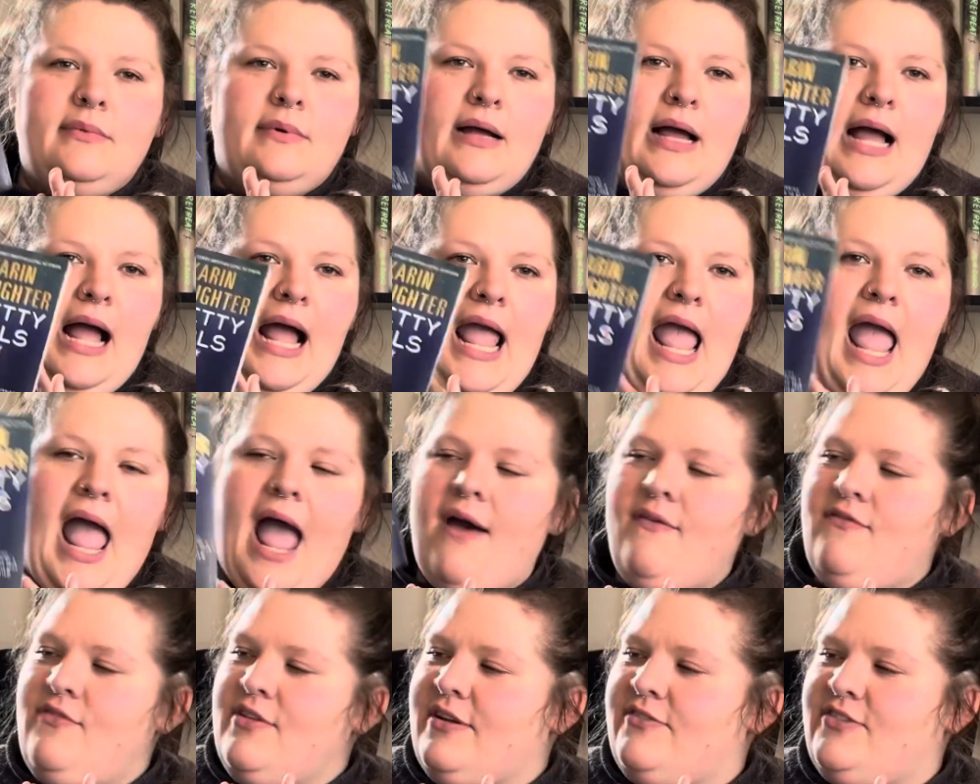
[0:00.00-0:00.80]
I
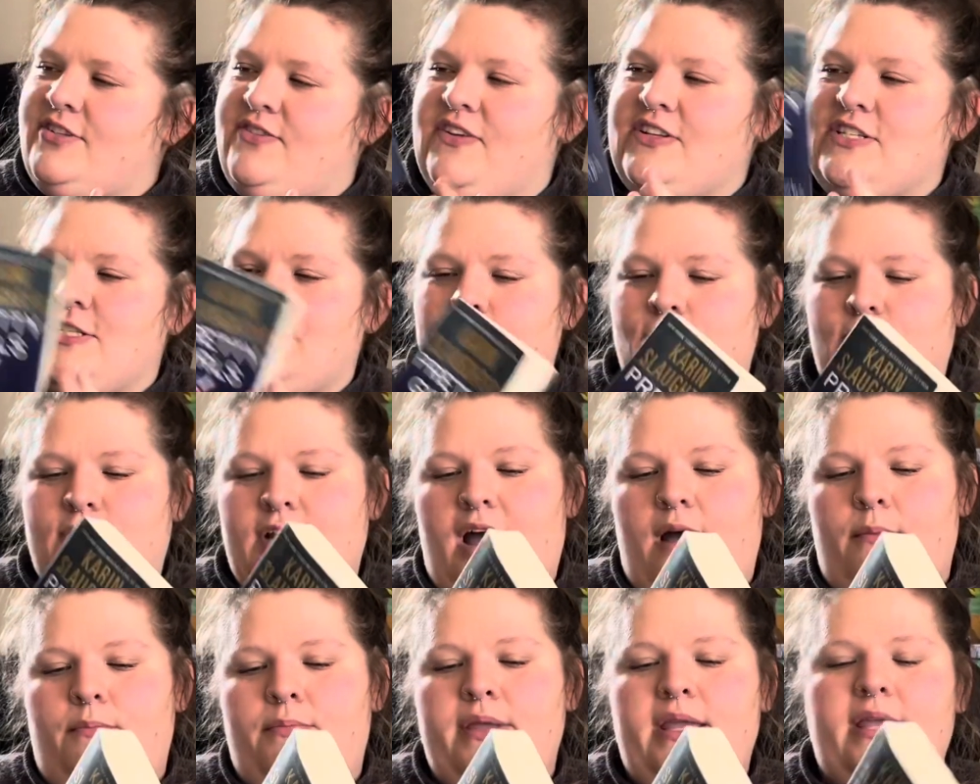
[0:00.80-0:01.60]
have the physical
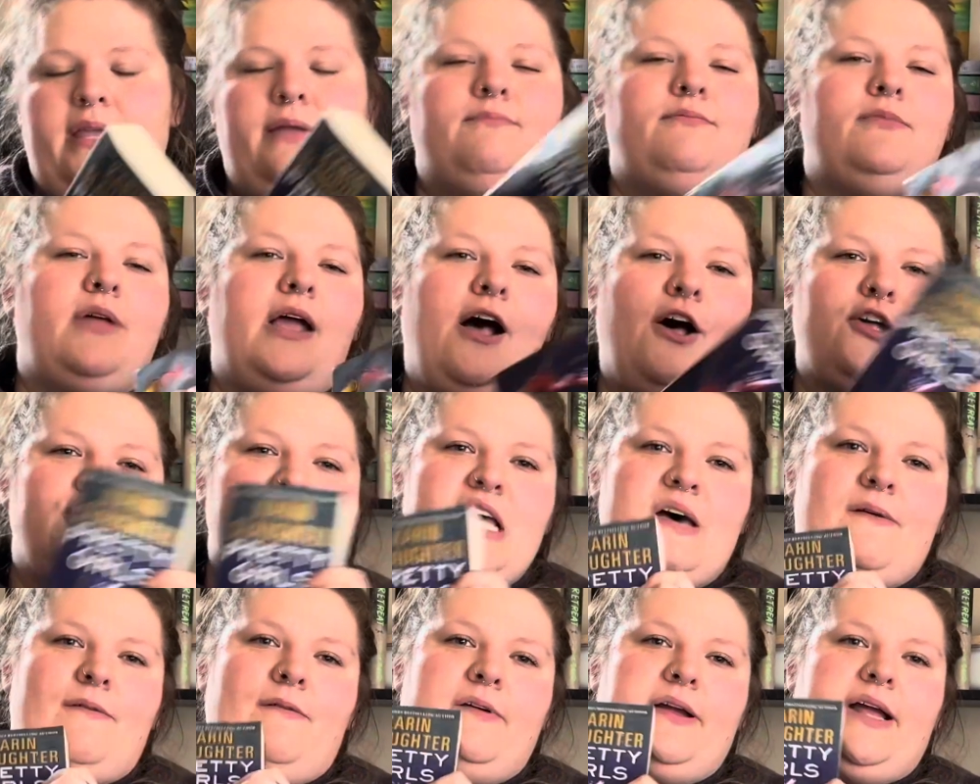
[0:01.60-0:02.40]
copy. I also
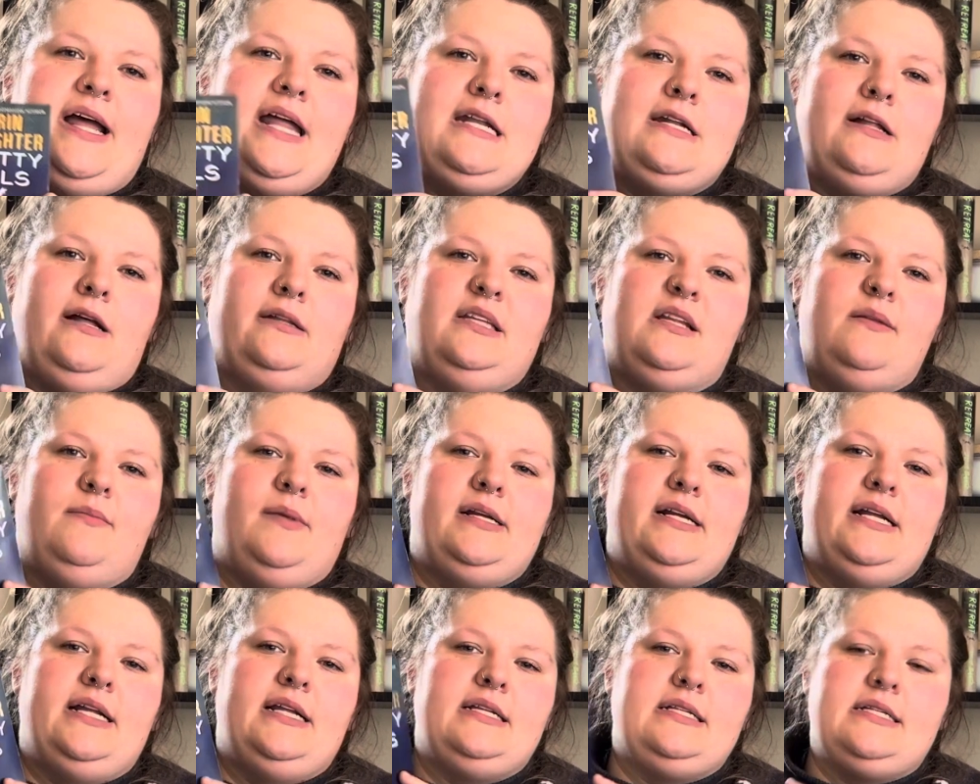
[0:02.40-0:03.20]
have it on Kindle
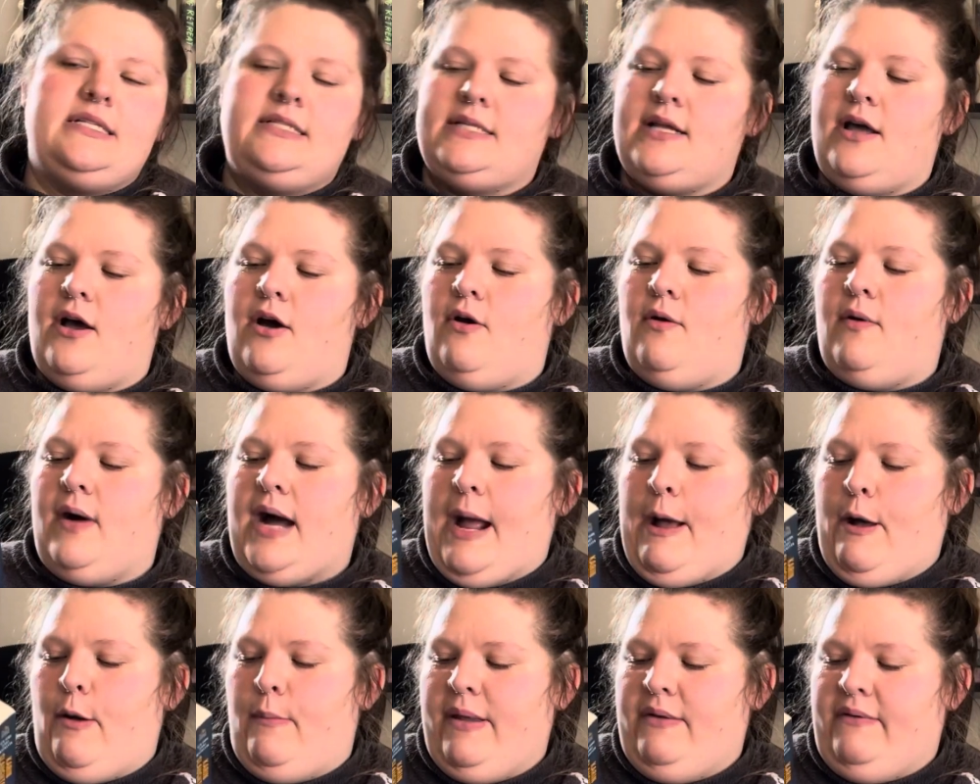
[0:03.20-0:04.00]
Unlimited, so
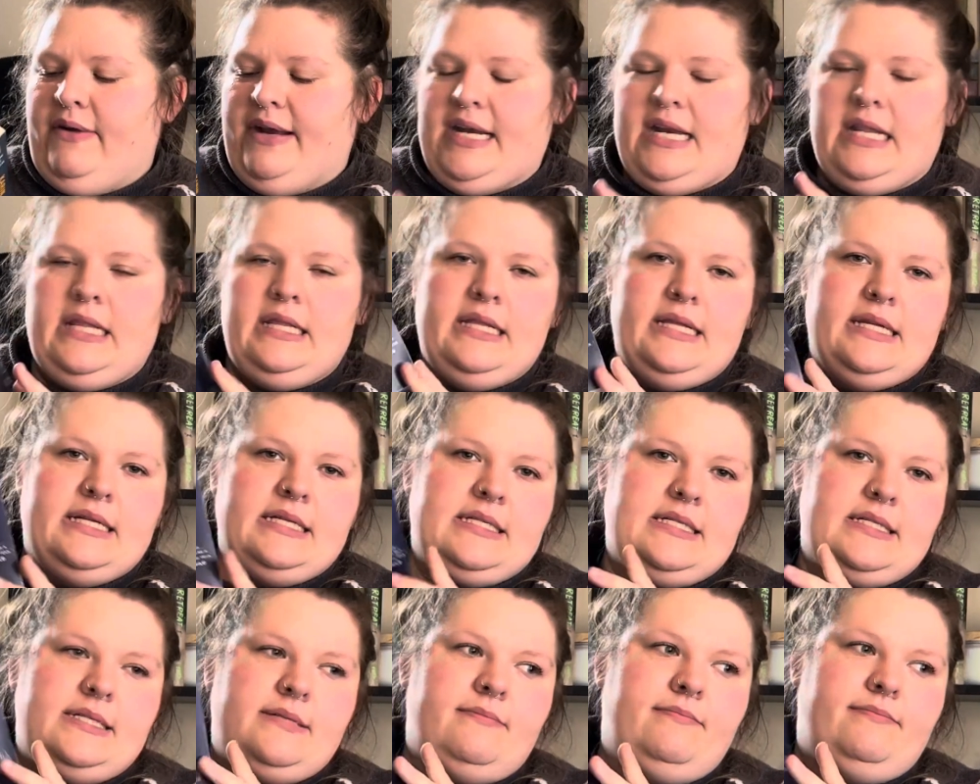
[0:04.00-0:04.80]
I'll be reading
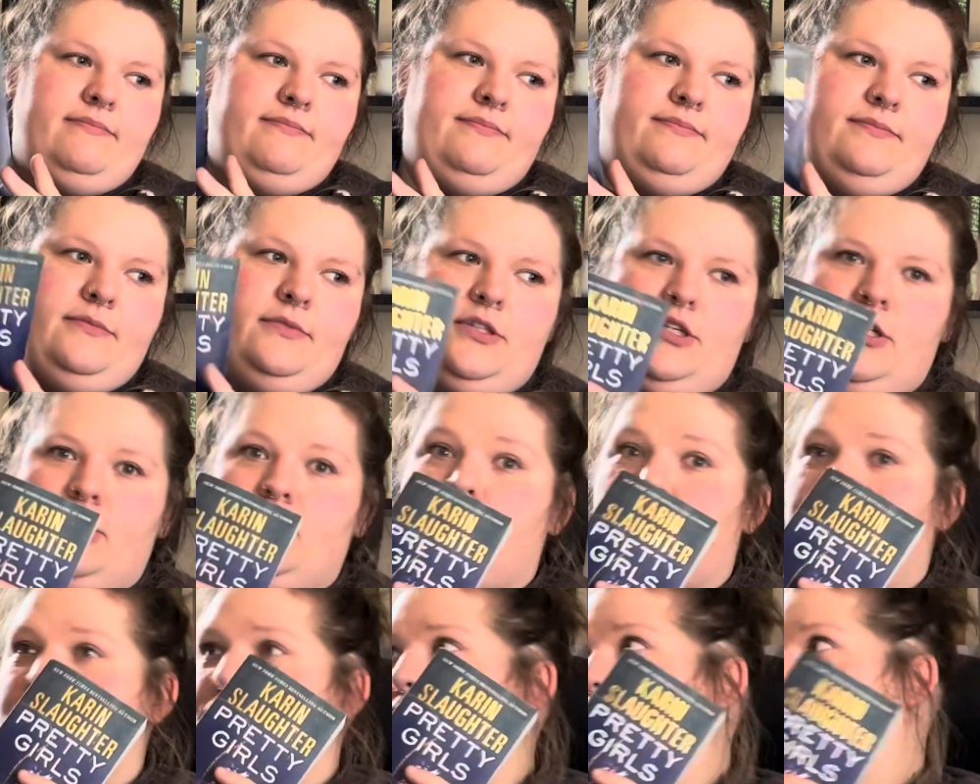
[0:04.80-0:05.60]
this
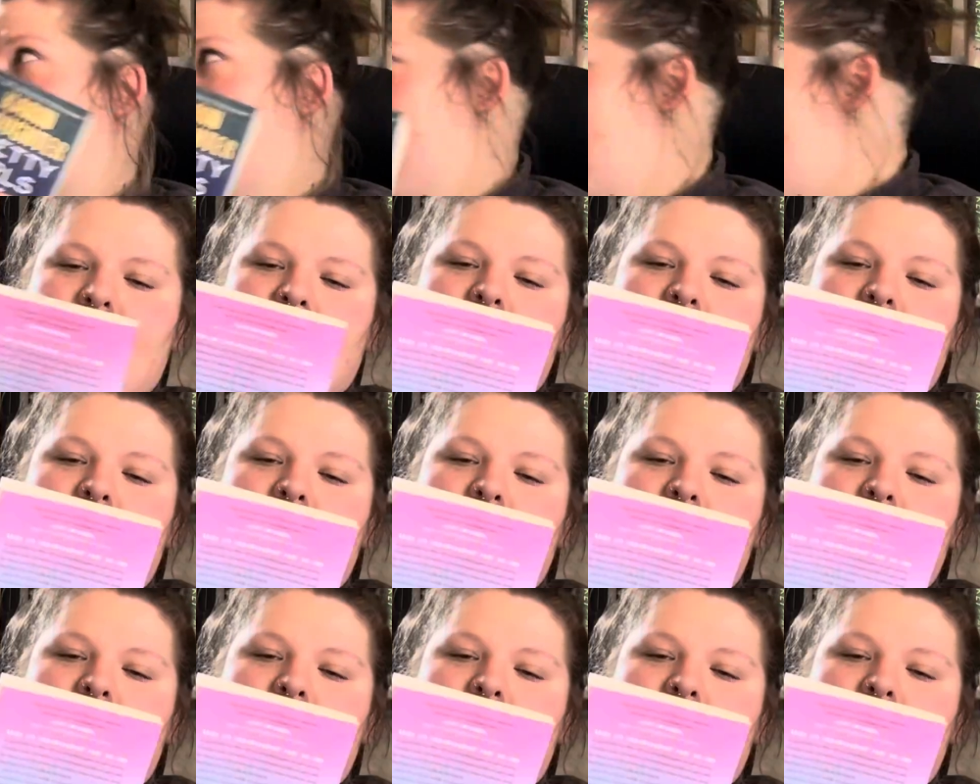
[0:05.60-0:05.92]
soon.